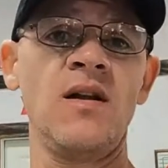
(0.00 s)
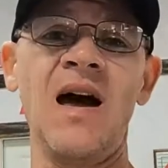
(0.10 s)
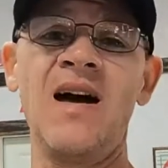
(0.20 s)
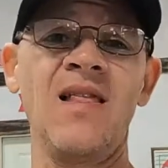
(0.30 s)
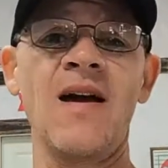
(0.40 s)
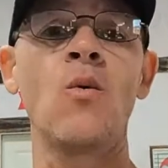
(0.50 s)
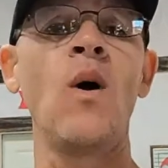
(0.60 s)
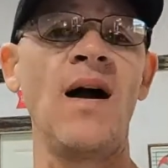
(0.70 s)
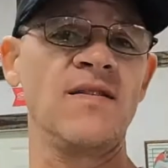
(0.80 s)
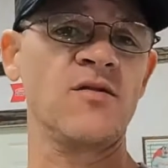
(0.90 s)
not like
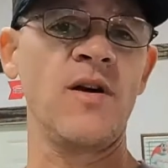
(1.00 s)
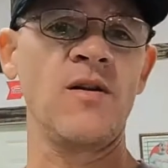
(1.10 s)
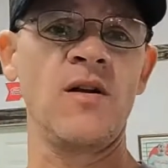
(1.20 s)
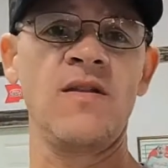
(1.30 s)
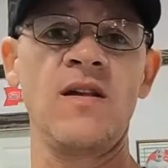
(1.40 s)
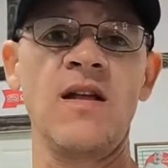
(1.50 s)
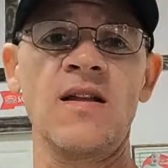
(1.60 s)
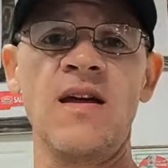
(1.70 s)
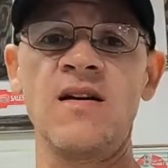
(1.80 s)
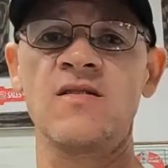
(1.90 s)
widescreen or anything
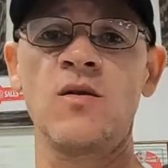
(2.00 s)
like that.